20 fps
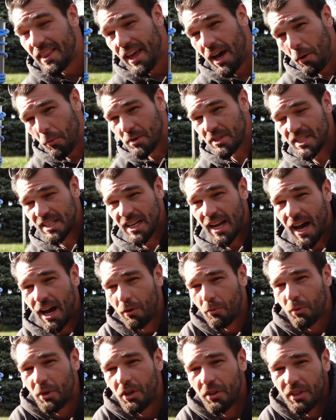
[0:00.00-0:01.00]
that was
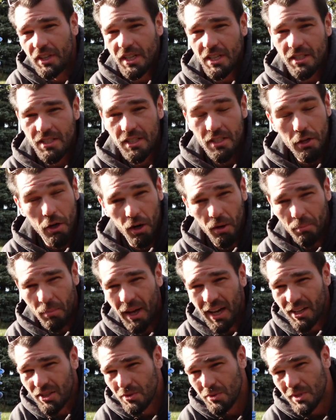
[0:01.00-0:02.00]
not real easy. Our
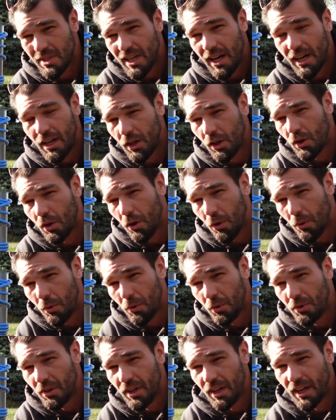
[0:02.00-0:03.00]
PEX was kind of
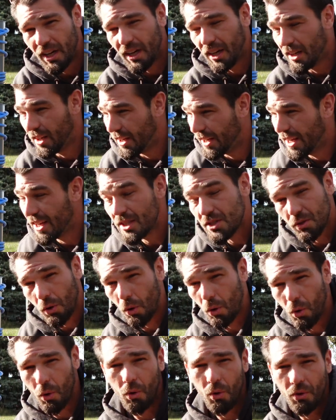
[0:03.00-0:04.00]
cold and it's
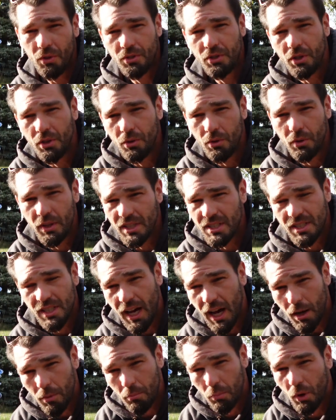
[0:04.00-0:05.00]
old too. It's
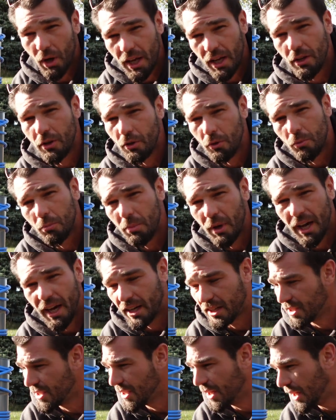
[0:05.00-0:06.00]
not brand new
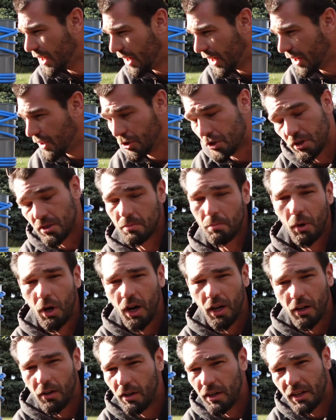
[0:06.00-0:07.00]
PEX that I just
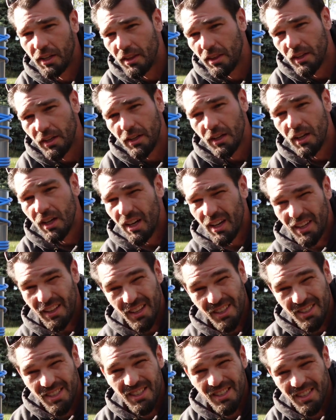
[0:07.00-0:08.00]
bought or anything.
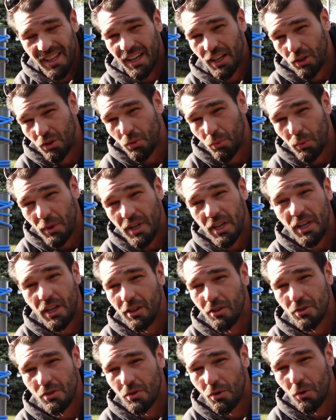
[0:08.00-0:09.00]
This is like three
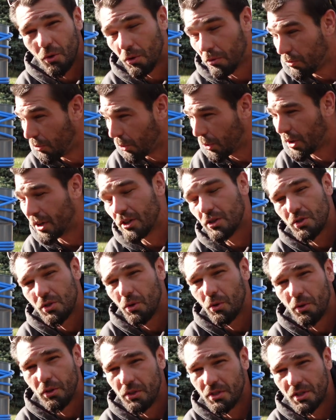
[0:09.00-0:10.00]
years old, four years
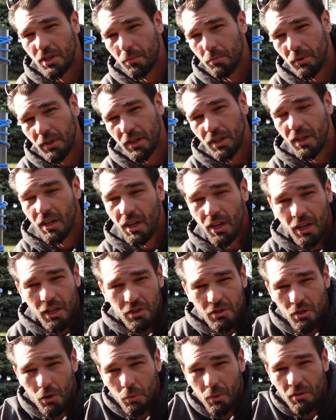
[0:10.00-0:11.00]
old or something.
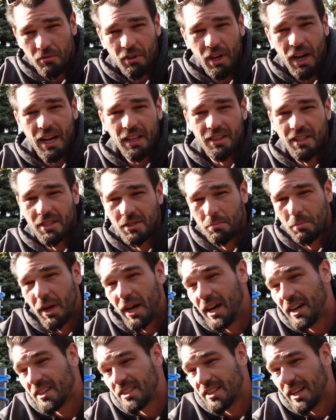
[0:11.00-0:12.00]
So we've got this
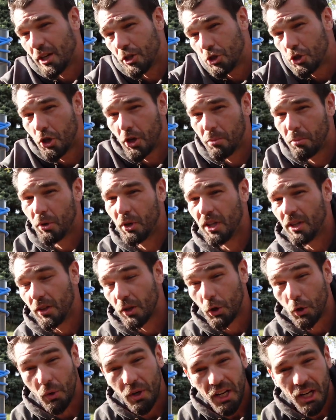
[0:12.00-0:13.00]
PEX. I should have put it in
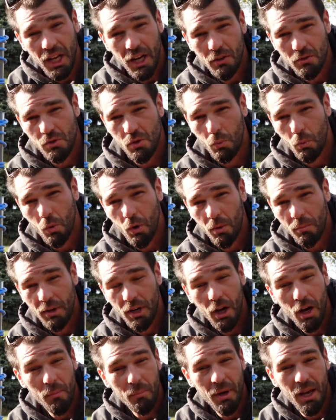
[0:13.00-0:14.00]
the greenhouse to warm it
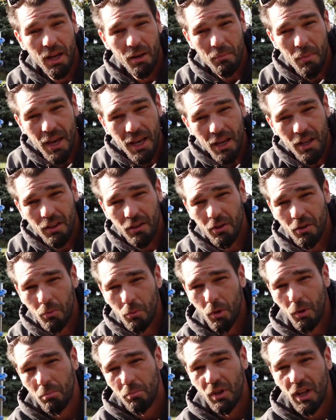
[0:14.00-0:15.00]
up and make it a little
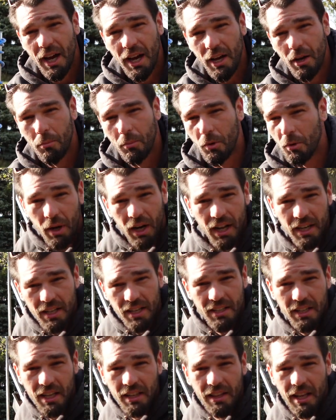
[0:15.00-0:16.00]
more pliable. But I
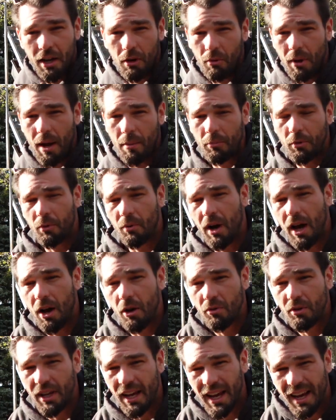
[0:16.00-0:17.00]
did get that wrapped
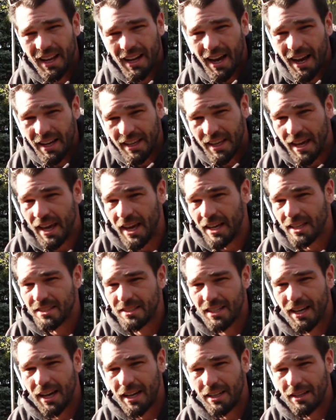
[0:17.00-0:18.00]
around and I can
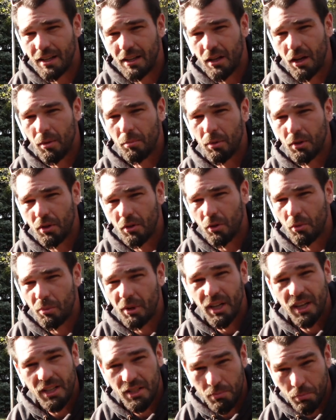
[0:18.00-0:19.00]
tighten it up a little
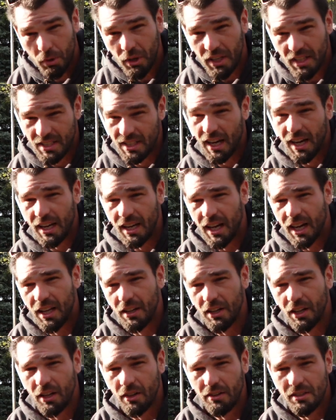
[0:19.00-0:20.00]
bit. It's pretty tight on
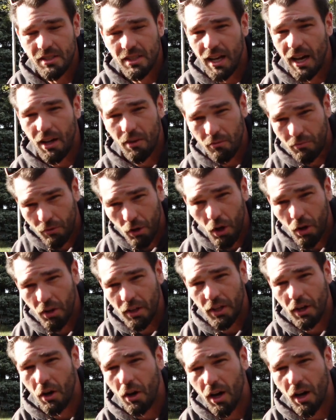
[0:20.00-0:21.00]
there. It's not
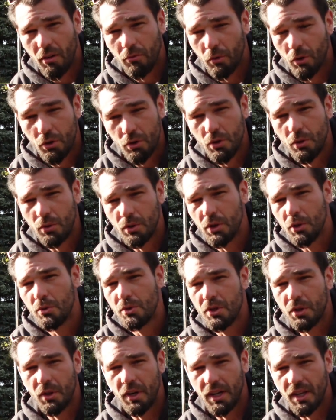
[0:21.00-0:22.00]
falling off or too
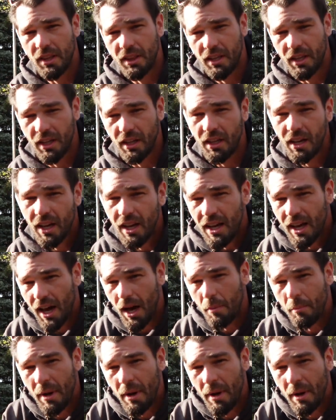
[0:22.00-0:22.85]
loose or anything. I